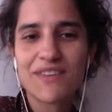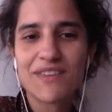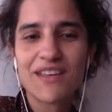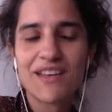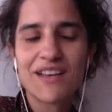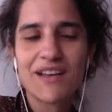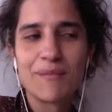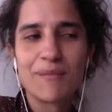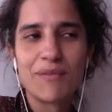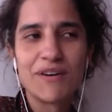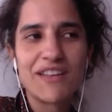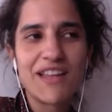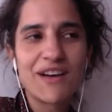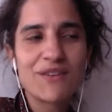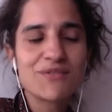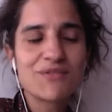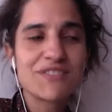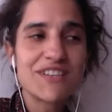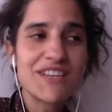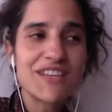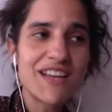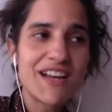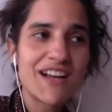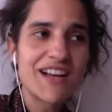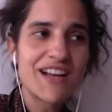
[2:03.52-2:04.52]
But
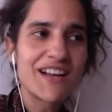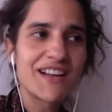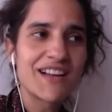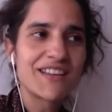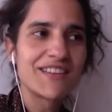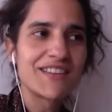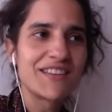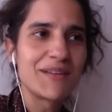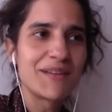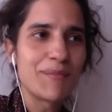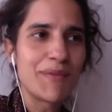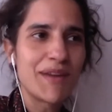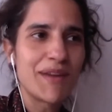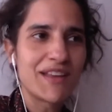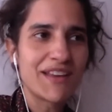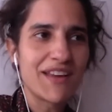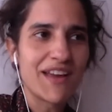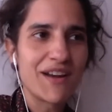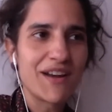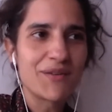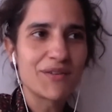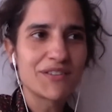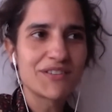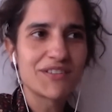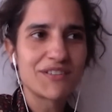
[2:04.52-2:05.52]
Alzira, the main
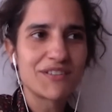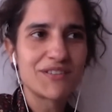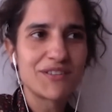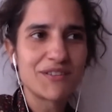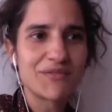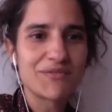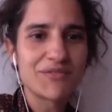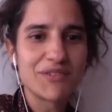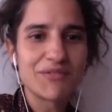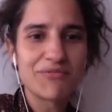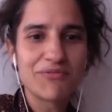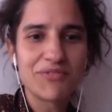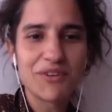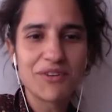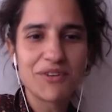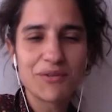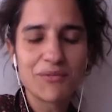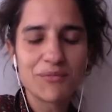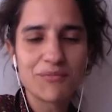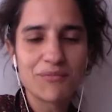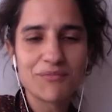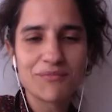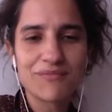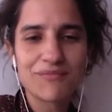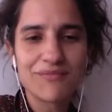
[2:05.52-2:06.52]
character of the
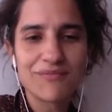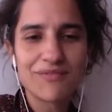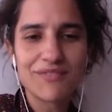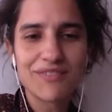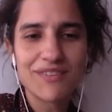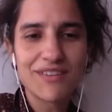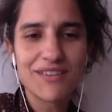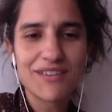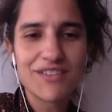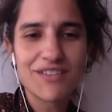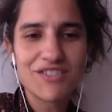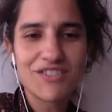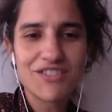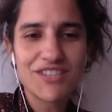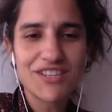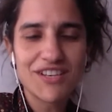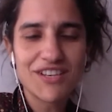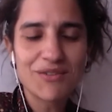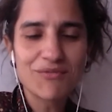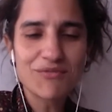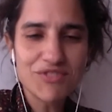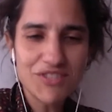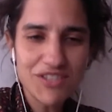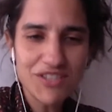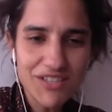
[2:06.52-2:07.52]
film, she
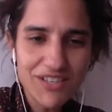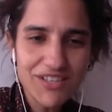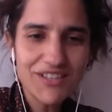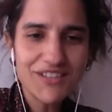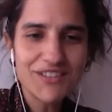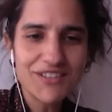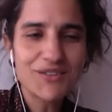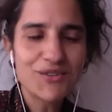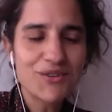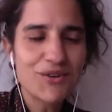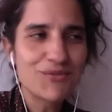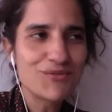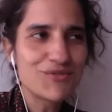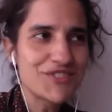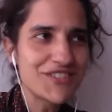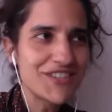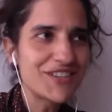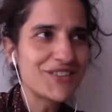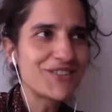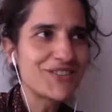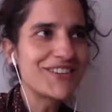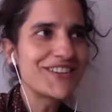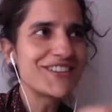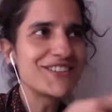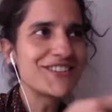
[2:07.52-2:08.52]

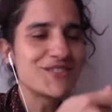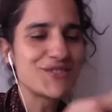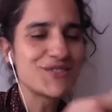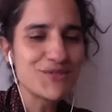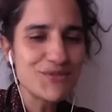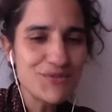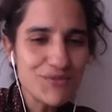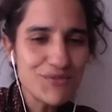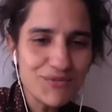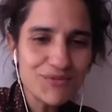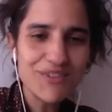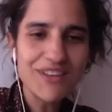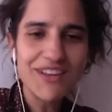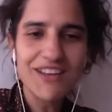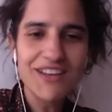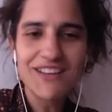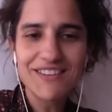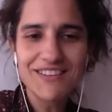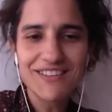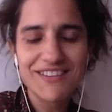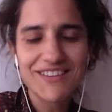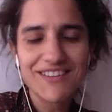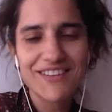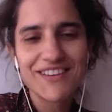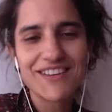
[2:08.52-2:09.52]
continually do that.